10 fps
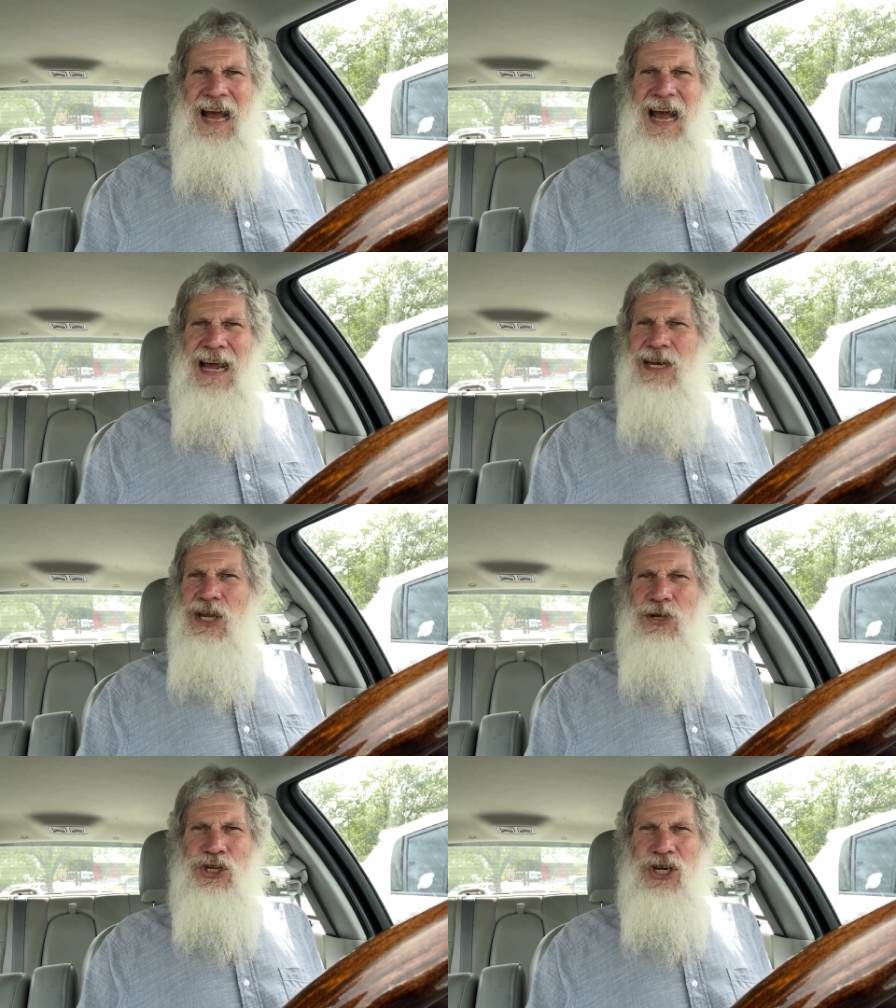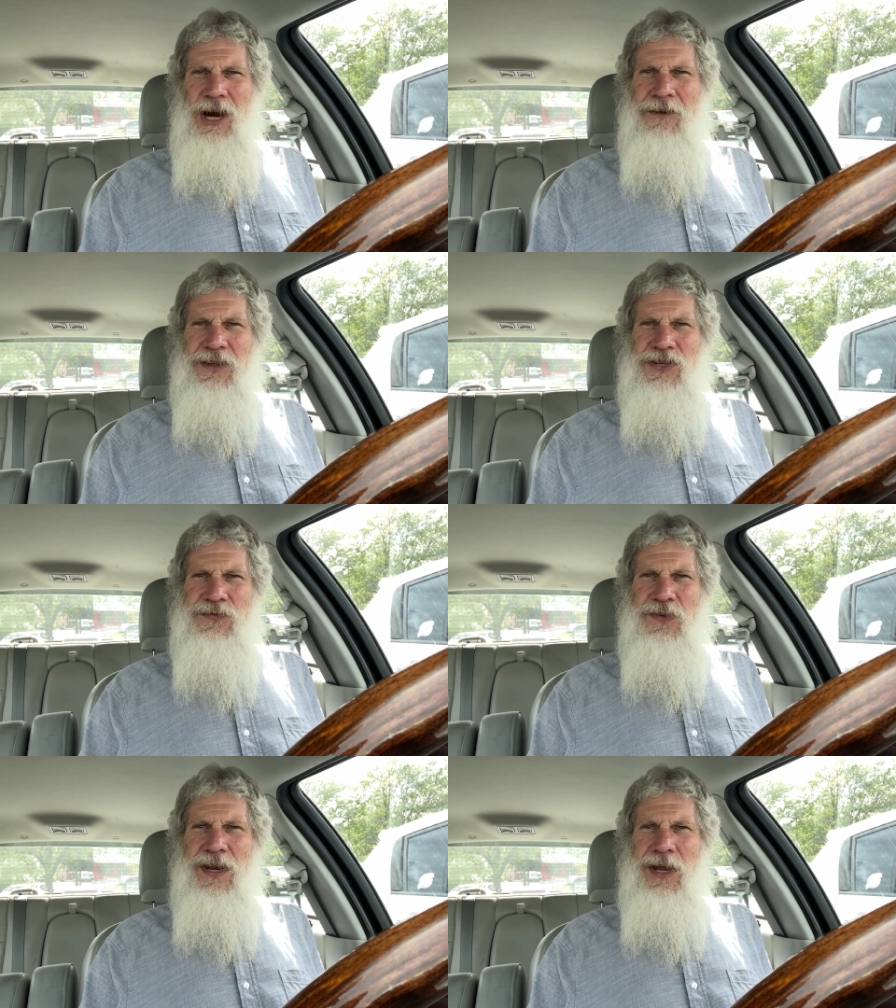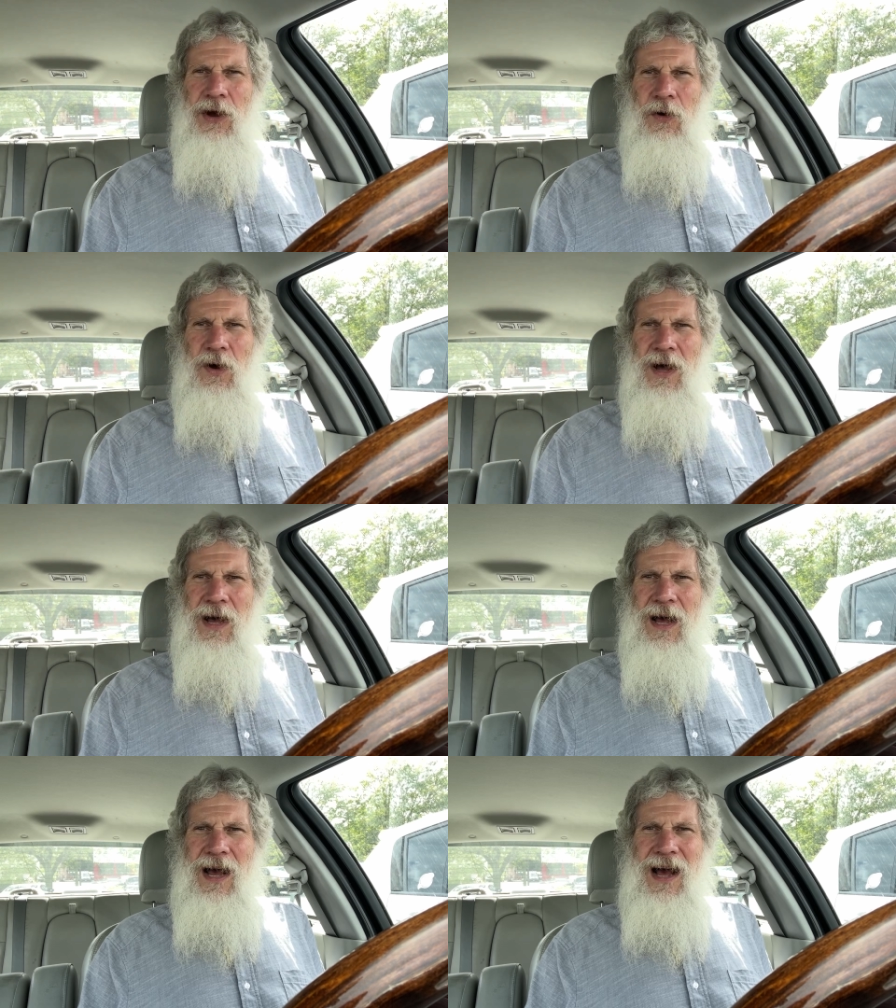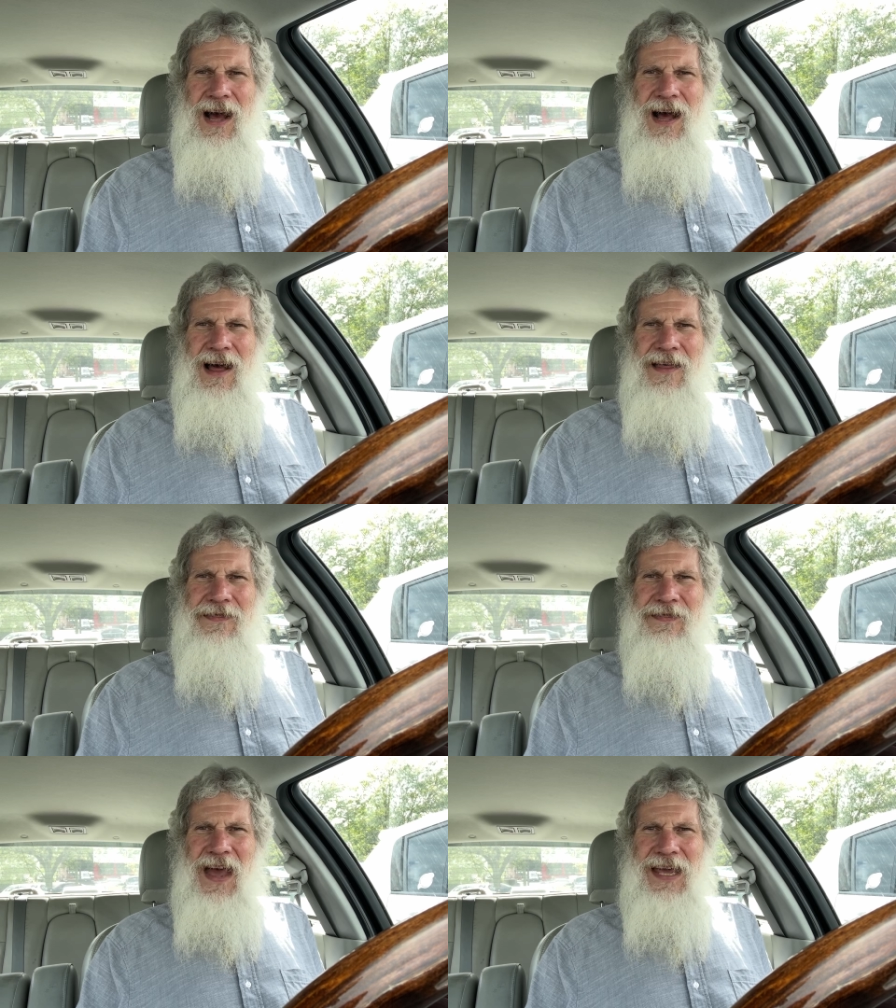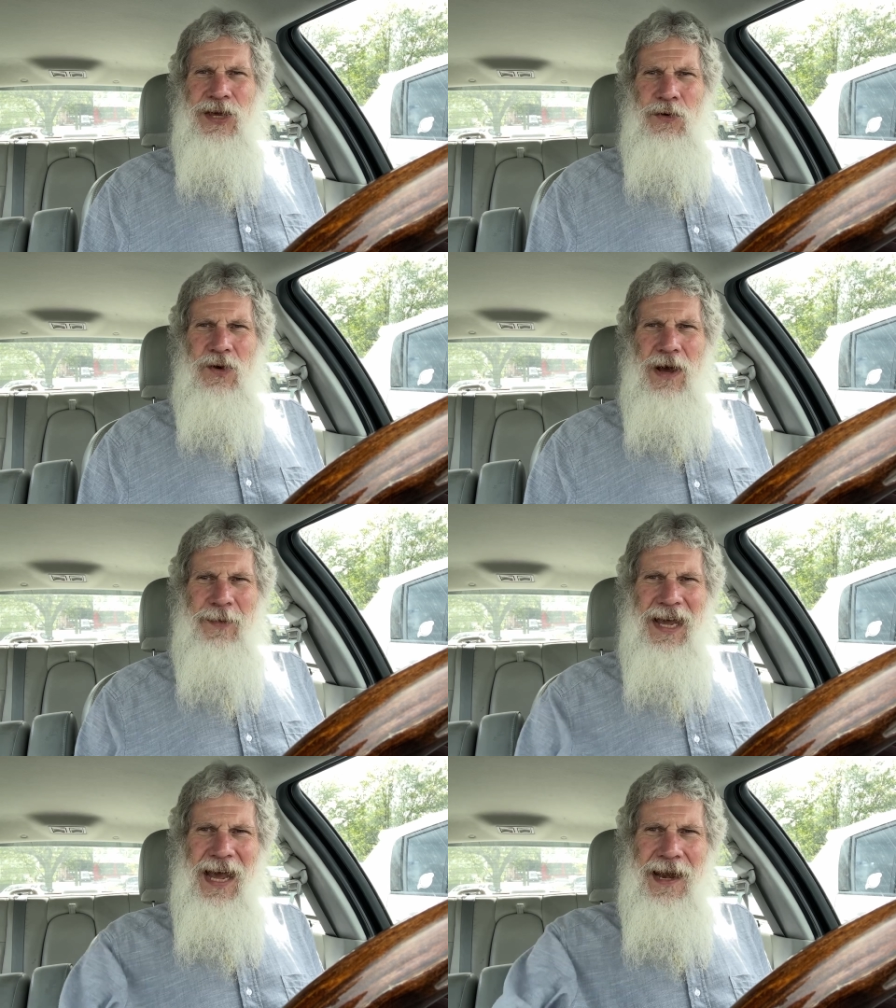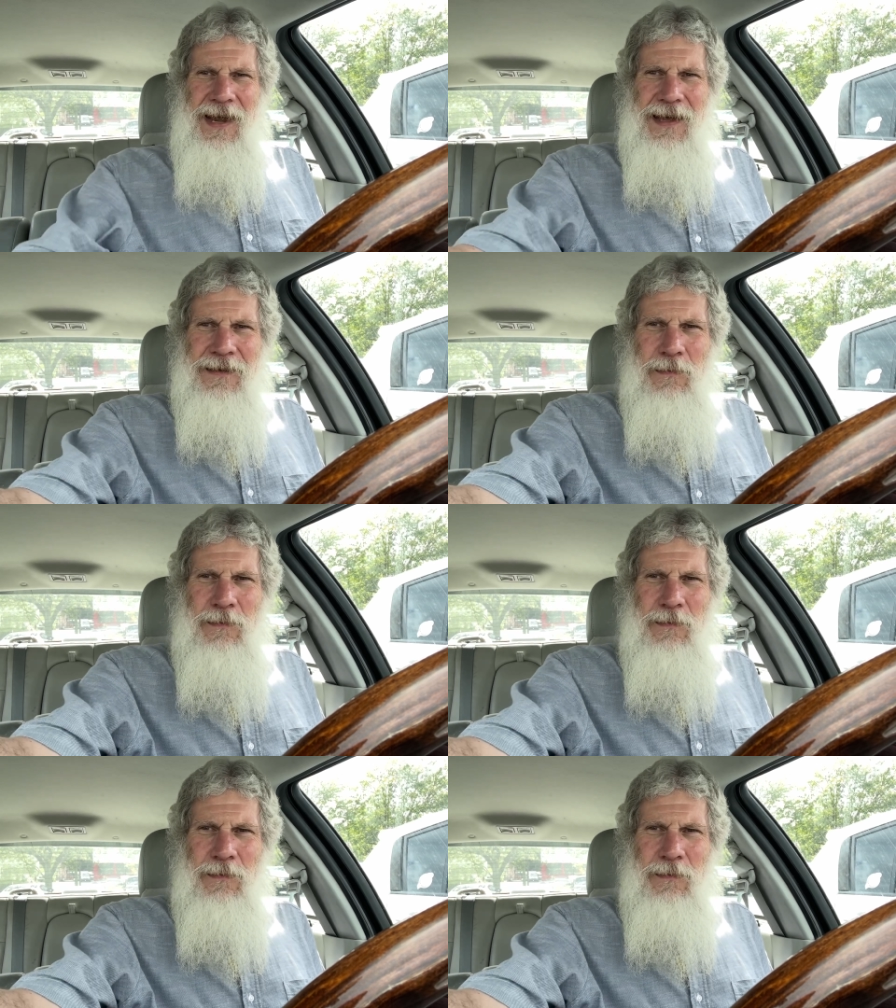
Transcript: and share this video. Thank you. Come again.